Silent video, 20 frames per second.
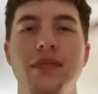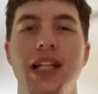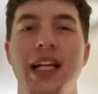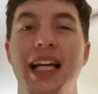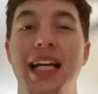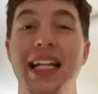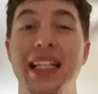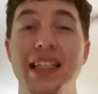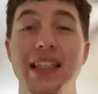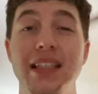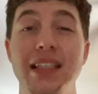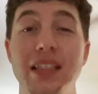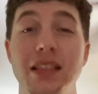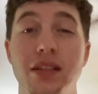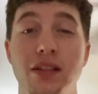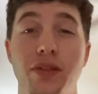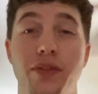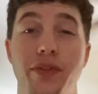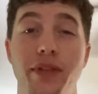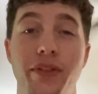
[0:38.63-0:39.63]
at least
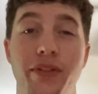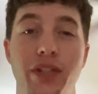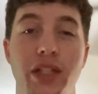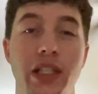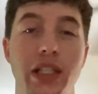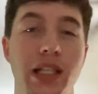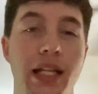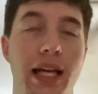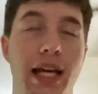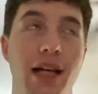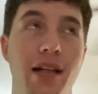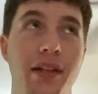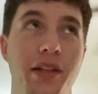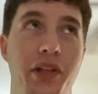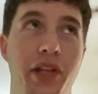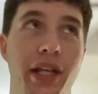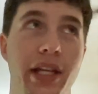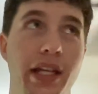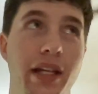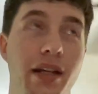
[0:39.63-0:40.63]
a 15-gallon
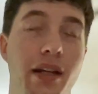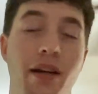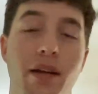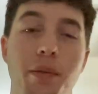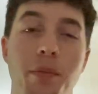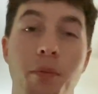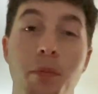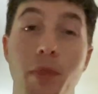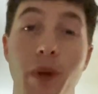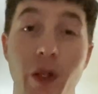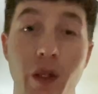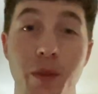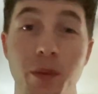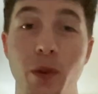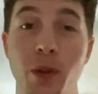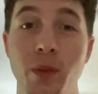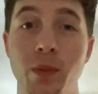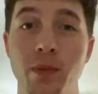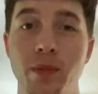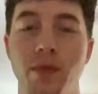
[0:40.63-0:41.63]
tank
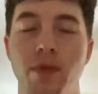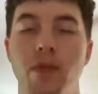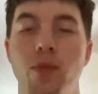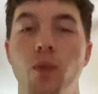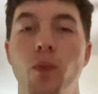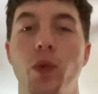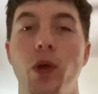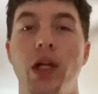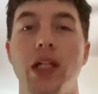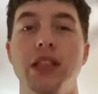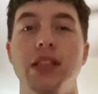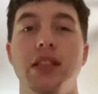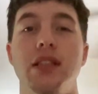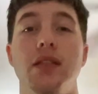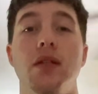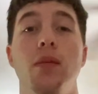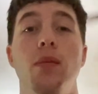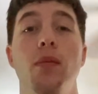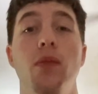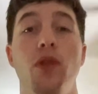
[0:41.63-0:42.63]
minimum because
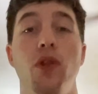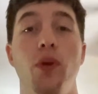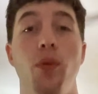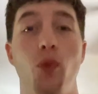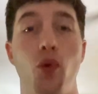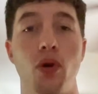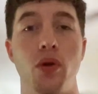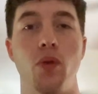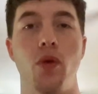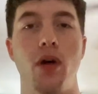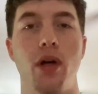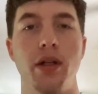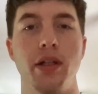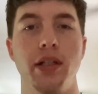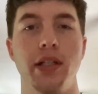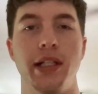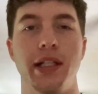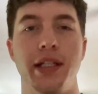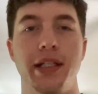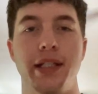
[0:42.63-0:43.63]
the more water
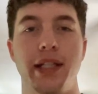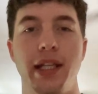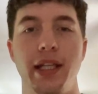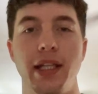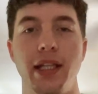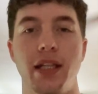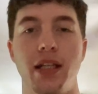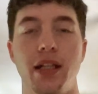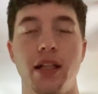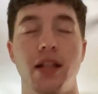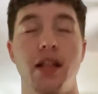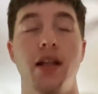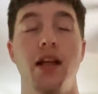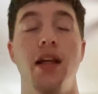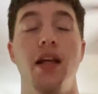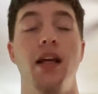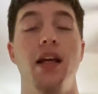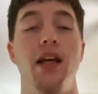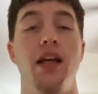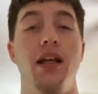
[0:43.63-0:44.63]
in a tank
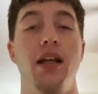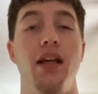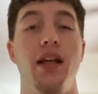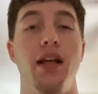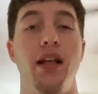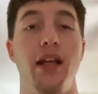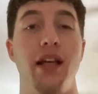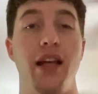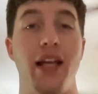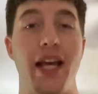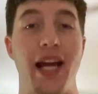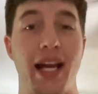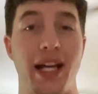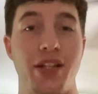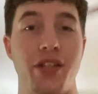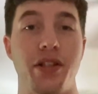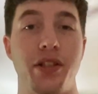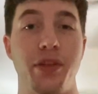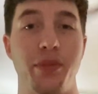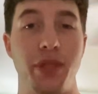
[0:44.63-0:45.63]

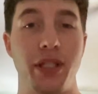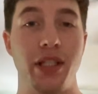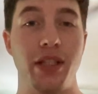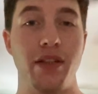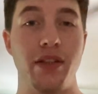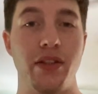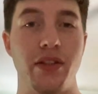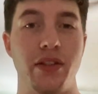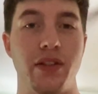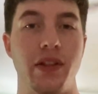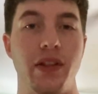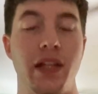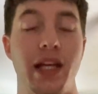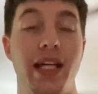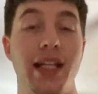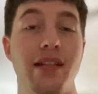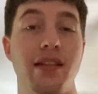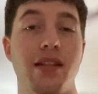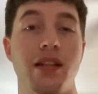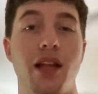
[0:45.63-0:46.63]
actually means that
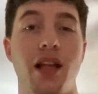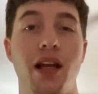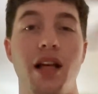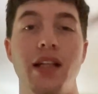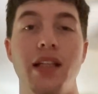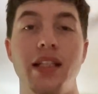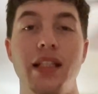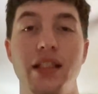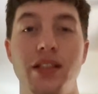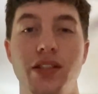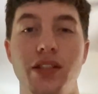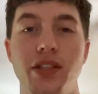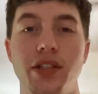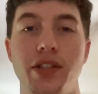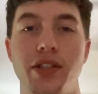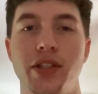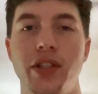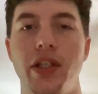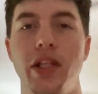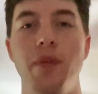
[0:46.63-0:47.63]
it's a lot easier
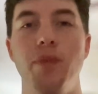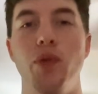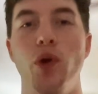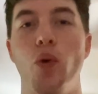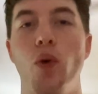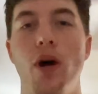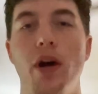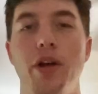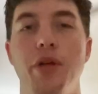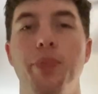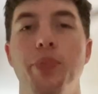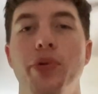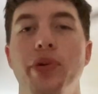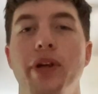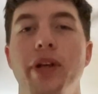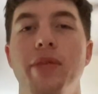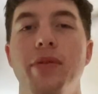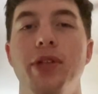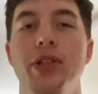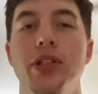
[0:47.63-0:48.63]
to keep the water
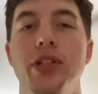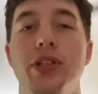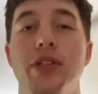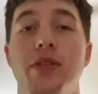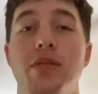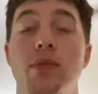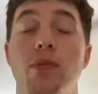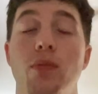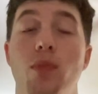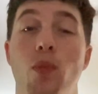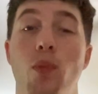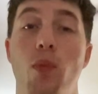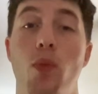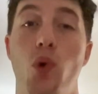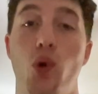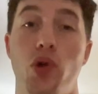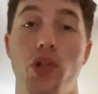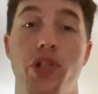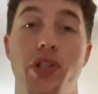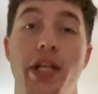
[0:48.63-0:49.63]
parameters
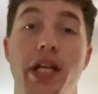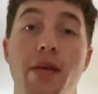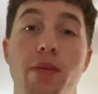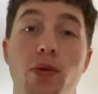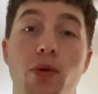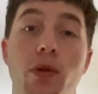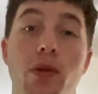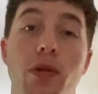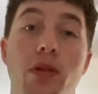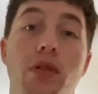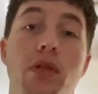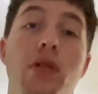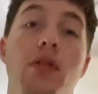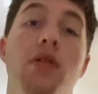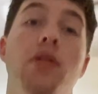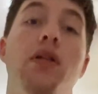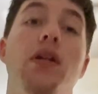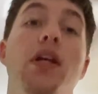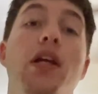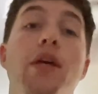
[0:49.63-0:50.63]
more stable
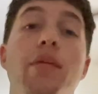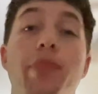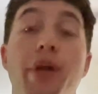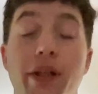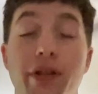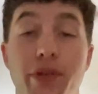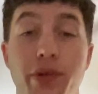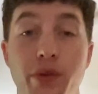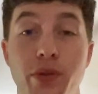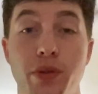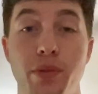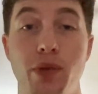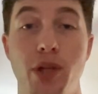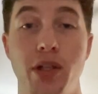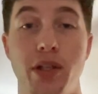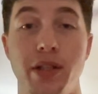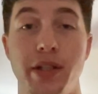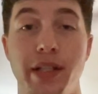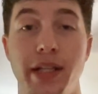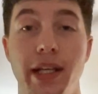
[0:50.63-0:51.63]
compared to a
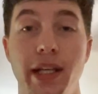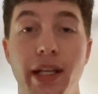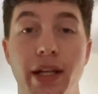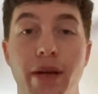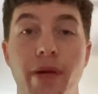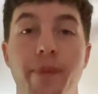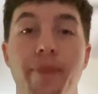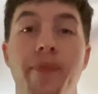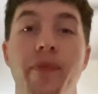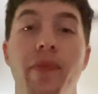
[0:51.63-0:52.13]
smaller tank.